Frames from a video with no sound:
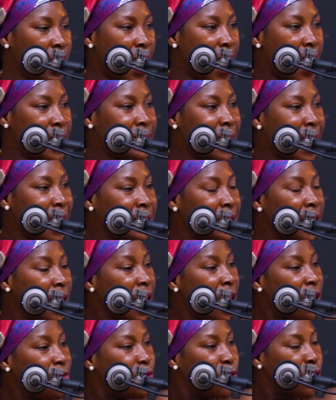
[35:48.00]
And then
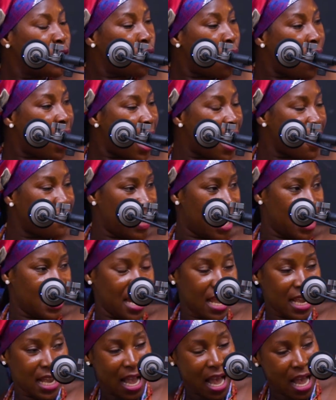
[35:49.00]
if we don't have
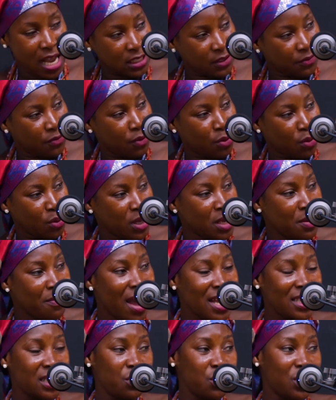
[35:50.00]
any cash flow,
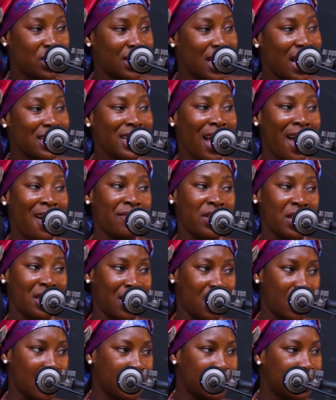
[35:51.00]
imagine we start having
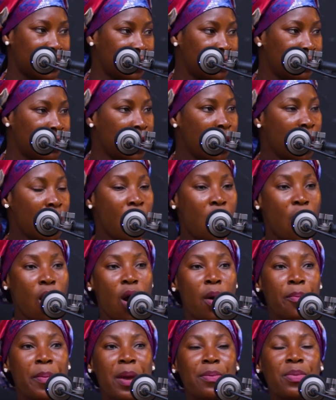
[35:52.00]
kids.
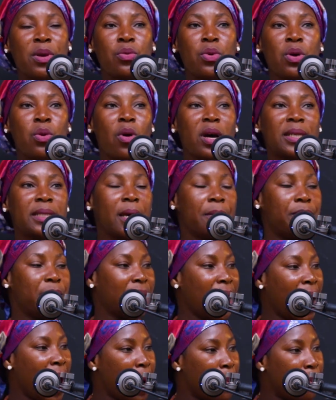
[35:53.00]
Or maybe we want a
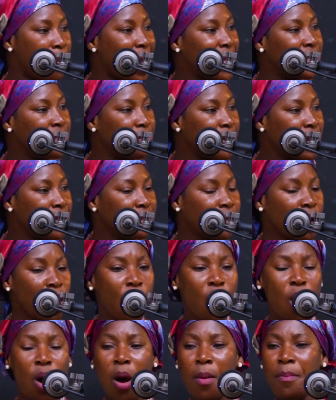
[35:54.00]
bigger apartment.
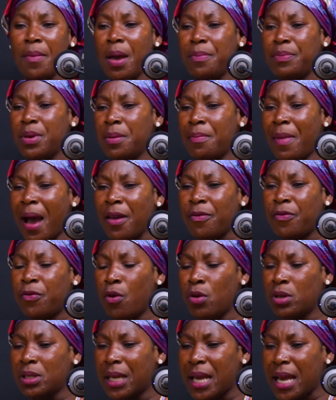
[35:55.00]
Or maybe my
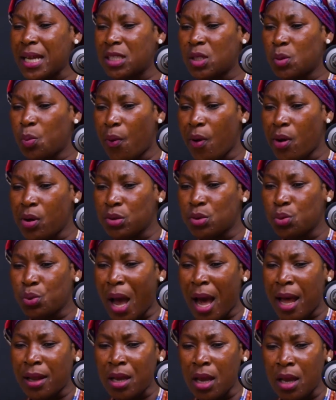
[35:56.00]
phone gets spoiled
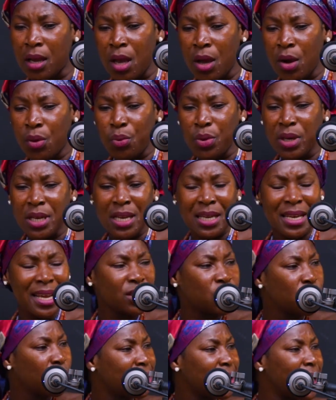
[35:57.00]
within the
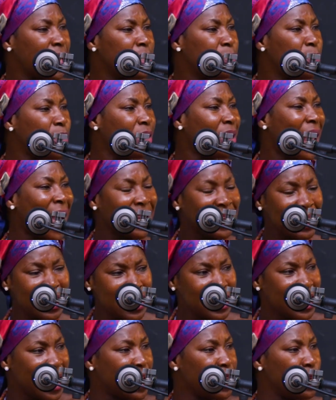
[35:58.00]
shortest period, I
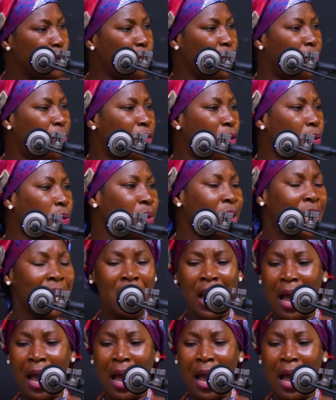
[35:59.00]
need a new phone.